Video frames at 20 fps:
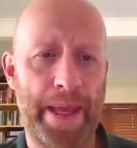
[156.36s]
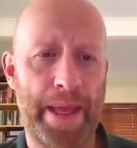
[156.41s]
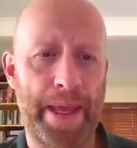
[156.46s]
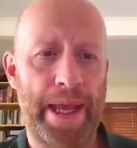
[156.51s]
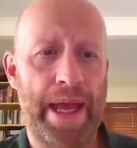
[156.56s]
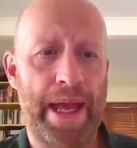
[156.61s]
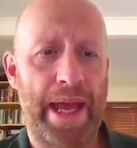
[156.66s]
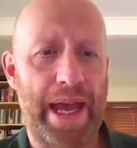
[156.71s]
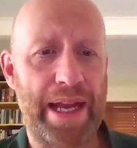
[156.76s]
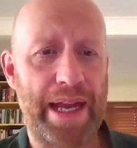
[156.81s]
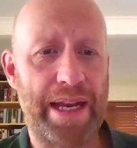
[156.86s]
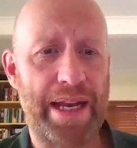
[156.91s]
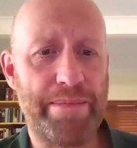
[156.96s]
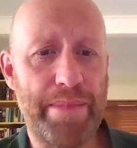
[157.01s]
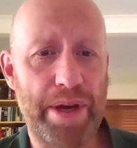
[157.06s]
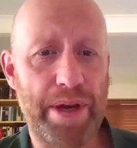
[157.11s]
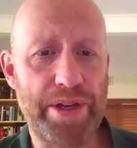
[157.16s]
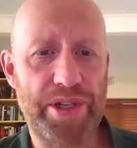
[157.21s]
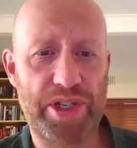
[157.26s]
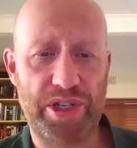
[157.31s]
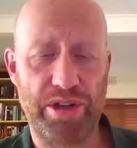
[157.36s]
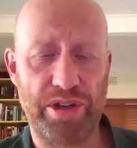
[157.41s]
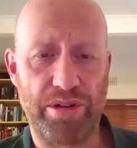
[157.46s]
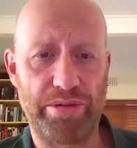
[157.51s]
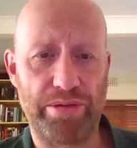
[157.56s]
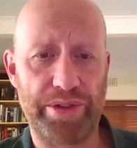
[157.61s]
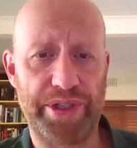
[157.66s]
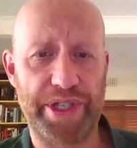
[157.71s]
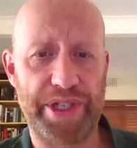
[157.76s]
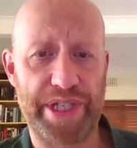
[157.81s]
And in most children, the
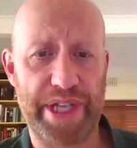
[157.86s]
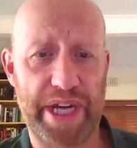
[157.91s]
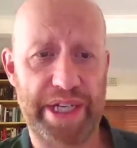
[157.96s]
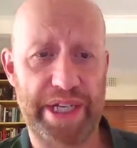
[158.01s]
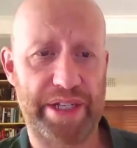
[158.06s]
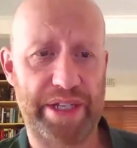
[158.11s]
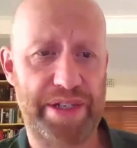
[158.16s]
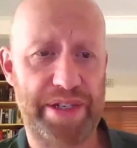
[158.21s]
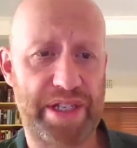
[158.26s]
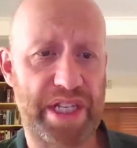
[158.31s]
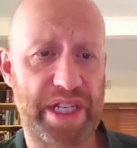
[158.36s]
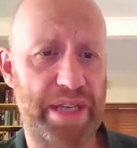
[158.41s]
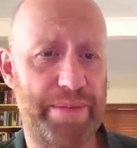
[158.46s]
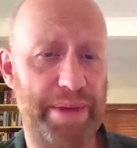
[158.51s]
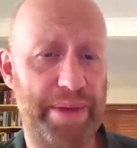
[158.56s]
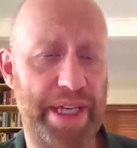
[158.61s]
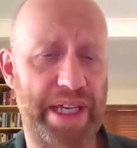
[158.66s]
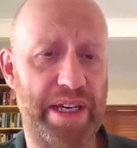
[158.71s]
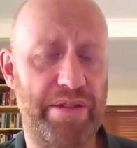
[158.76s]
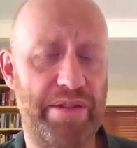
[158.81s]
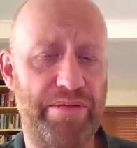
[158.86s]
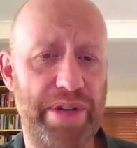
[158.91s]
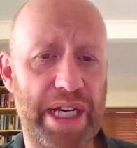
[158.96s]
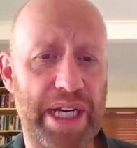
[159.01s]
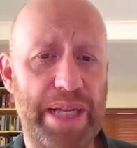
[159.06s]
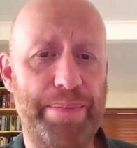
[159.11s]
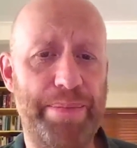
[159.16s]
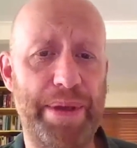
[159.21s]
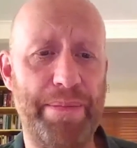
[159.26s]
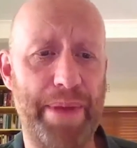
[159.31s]
diagnosed TB can really be
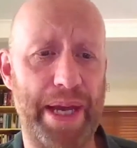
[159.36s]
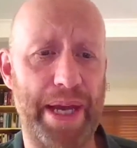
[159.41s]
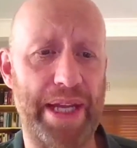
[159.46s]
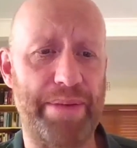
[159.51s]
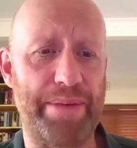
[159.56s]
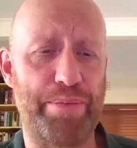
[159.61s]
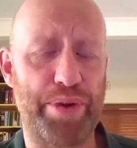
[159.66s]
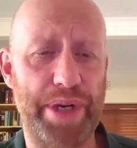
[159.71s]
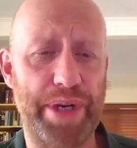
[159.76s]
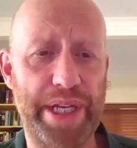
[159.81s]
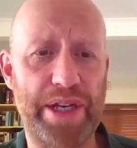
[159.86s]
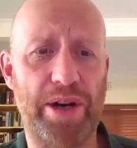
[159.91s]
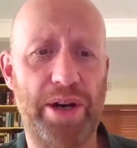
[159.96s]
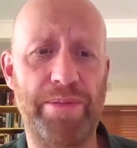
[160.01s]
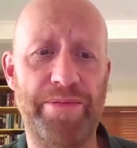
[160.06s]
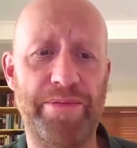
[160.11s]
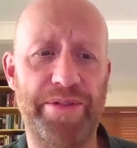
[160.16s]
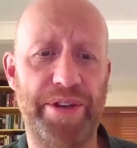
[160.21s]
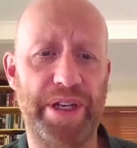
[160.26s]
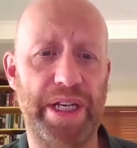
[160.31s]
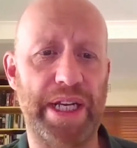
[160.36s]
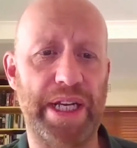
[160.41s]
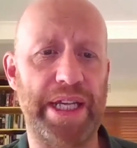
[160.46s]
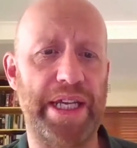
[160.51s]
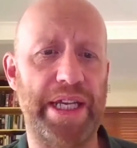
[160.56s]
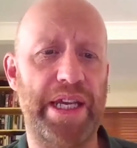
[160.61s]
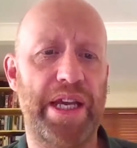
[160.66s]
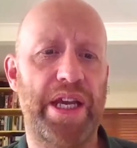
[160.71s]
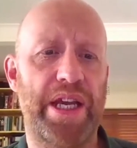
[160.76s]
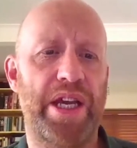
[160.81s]
made pretty confidently
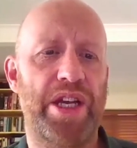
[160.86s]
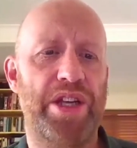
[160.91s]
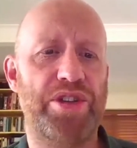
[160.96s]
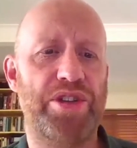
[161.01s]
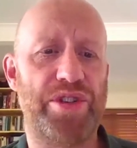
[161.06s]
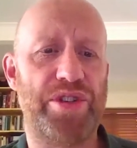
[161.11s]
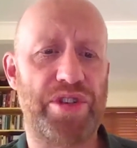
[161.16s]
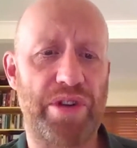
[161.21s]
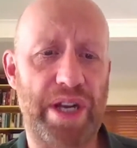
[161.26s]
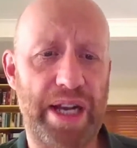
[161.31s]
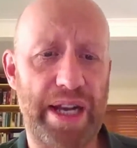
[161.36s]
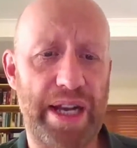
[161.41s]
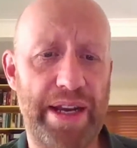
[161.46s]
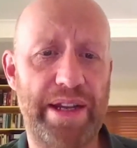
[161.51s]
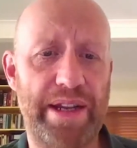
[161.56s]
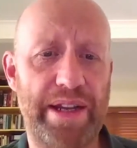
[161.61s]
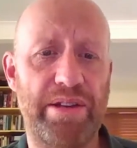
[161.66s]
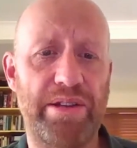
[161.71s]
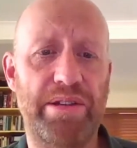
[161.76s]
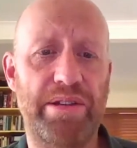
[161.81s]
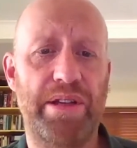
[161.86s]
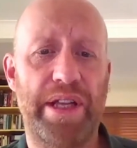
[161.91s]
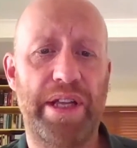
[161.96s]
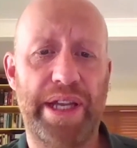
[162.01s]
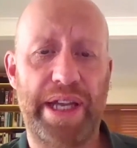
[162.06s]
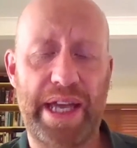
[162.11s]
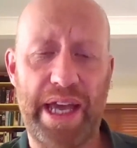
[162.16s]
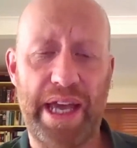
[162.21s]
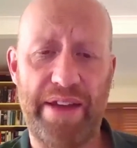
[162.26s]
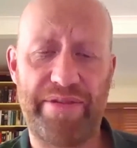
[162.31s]
just on
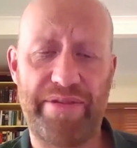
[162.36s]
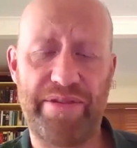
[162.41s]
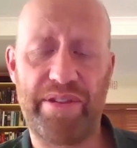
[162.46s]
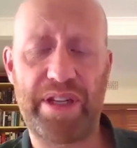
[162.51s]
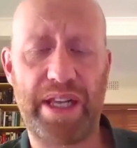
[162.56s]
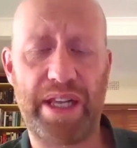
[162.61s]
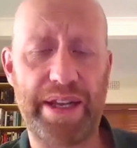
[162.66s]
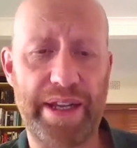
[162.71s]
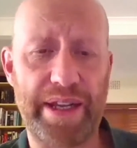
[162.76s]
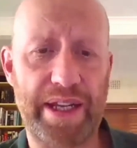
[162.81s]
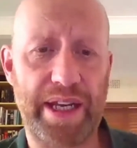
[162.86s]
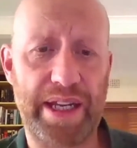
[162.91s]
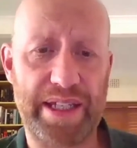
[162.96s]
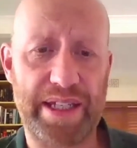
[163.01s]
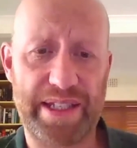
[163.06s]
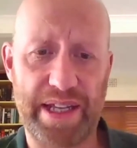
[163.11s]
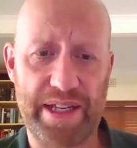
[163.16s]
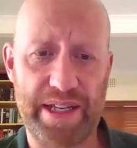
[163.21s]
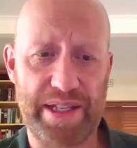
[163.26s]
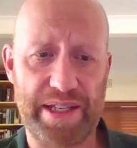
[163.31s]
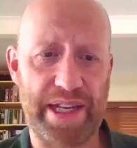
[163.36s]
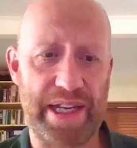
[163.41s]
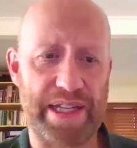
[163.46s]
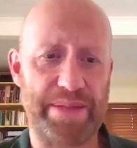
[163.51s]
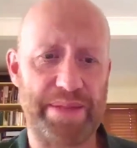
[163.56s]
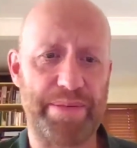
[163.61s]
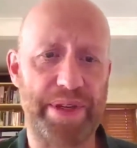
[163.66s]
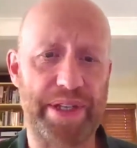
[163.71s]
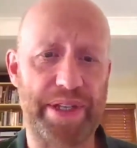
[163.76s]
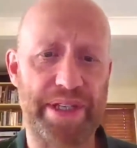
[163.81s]
careful clinical
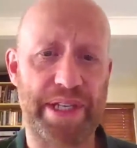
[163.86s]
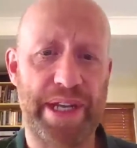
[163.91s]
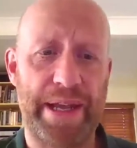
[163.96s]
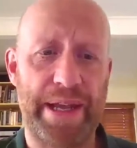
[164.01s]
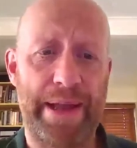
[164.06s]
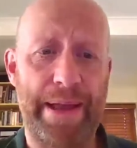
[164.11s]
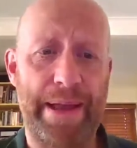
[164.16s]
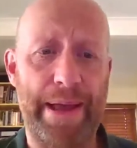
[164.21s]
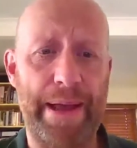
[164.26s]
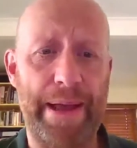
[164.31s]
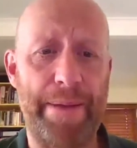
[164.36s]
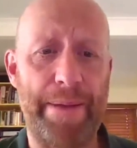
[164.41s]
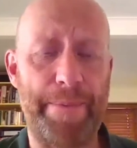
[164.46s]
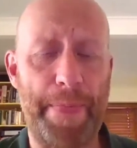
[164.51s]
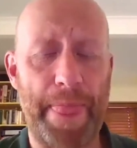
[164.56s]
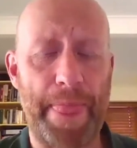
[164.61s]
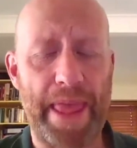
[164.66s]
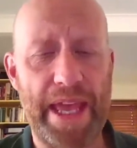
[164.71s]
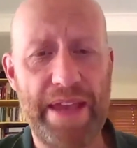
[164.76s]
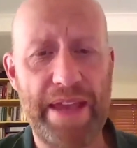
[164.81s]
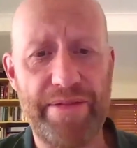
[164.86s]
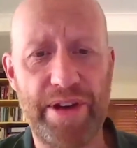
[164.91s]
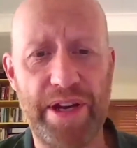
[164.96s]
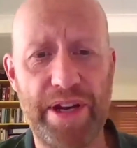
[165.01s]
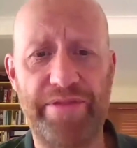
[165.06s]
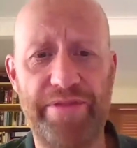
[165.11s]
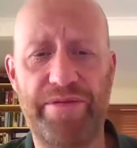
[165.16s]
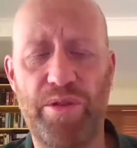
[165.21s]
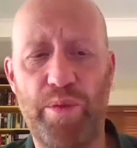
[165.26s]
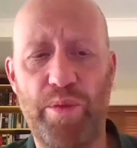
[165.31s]
assessment. Even
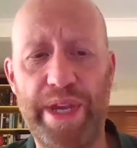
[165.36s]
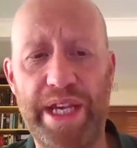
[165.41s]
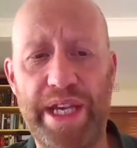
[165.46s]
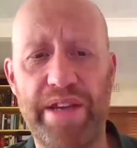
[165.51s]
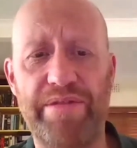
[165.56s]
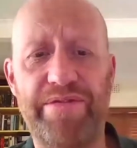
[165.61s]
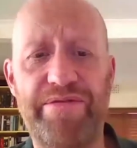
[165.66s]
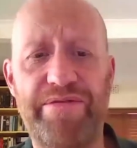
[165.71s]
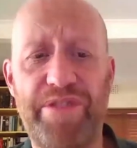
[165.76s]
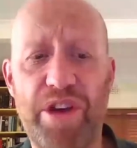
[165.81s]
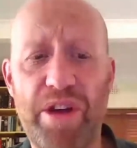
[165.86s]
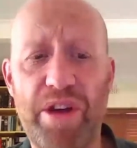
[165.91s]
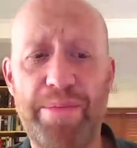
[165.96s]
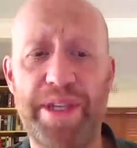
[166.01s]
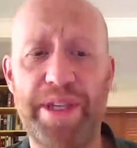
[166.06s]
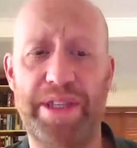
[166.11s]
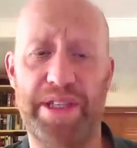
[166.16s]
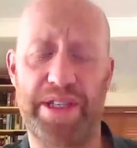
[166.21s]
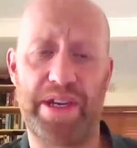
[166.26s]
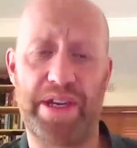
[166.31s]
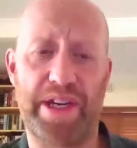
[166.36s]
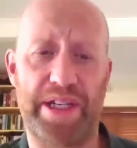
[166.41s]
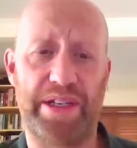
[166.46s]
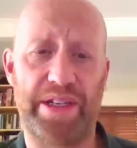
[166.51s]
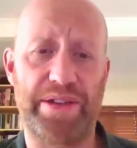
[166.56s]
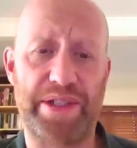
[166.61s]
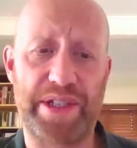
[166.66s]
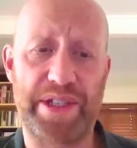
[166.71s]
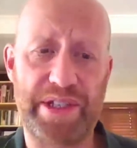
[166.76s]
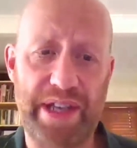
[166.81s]
if confirming the
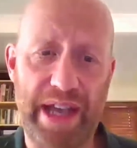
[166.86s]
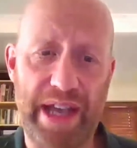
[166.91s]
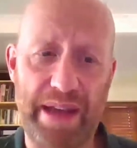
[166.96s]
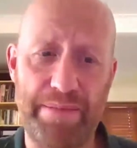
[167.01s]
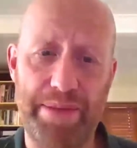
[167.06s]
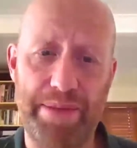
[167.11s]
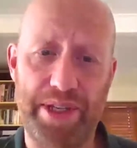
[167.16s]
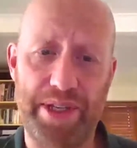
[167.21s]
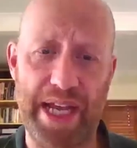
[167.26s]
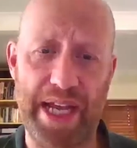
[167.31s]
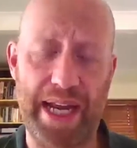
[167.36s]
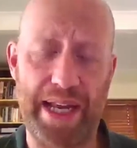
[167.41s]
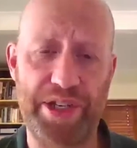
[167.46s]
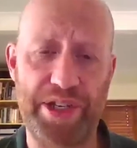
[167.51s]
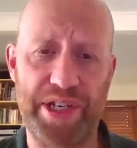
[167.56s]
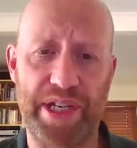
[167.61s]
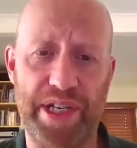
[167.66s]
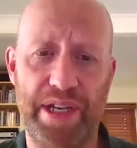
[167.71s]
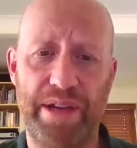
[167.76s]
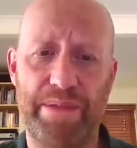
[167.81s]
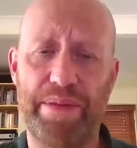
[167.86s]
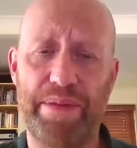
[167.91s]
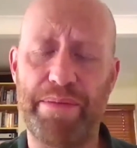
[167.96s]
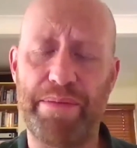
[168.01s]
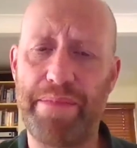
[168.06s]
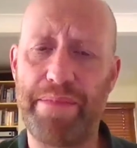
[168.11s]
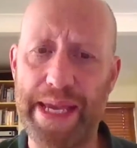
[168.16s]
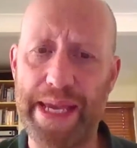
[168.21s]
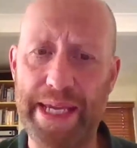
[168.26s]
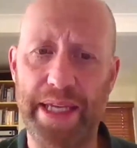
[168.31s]
diagnosis can be challenging, but
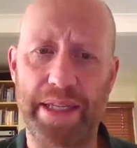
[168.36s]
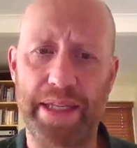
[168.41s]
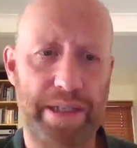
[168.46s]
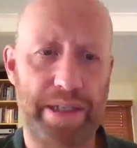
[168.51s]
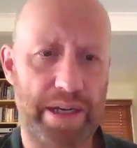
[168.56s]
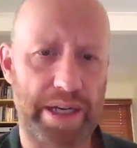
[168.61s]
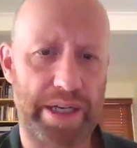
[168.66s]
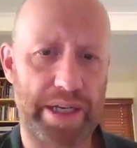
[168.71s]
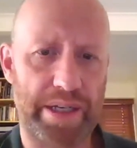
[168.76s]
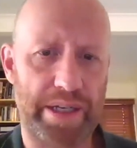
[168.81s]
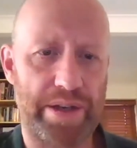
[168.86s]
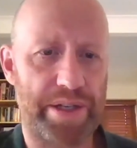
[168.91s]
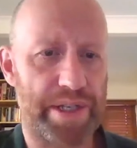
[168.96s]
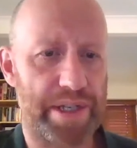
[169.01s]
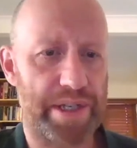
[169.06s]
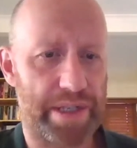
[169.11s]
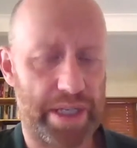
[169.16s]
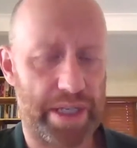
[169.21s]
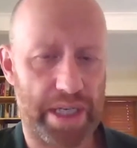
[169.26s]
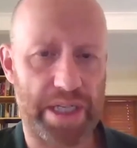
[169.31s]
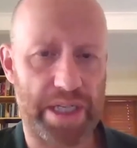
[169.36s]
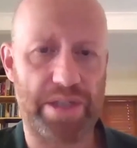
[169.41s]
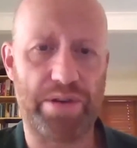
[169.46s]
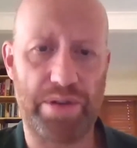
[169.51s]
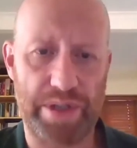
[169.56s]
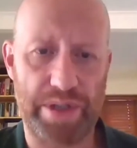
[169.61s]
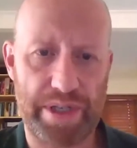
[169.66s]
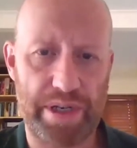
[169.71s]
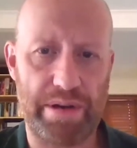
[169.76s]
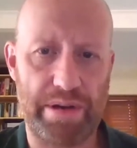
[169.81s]
making the diagnosis is not
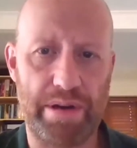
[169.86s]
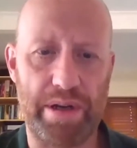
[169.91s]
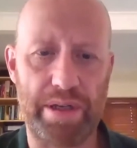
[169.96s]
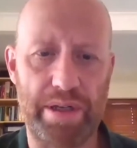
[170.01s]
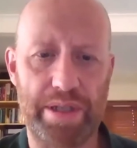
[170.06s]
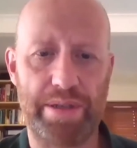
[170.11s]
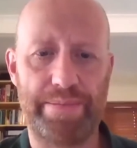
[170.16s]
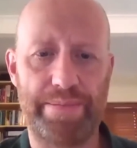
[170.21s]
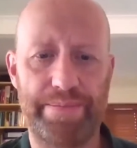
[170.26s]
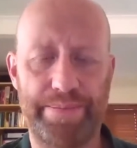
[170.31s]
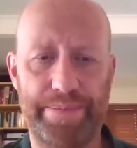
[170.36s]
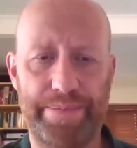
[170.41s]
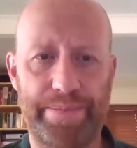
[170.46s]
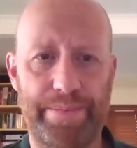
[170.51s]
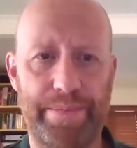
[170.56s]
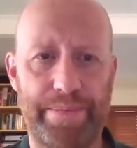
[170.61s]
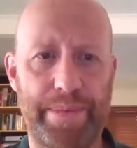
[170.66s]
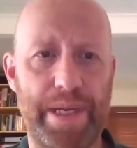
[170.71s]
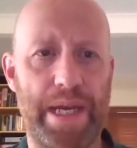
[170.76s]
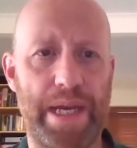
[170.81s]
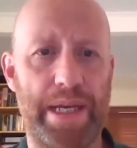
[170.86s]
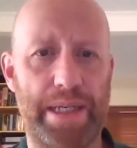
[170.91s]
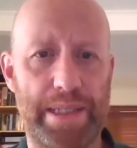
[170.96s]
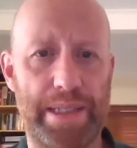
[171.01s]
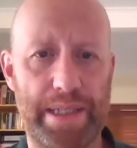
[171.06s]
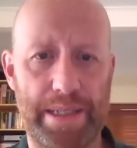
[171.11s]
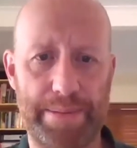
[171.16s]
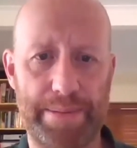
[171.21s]
so hard. Next.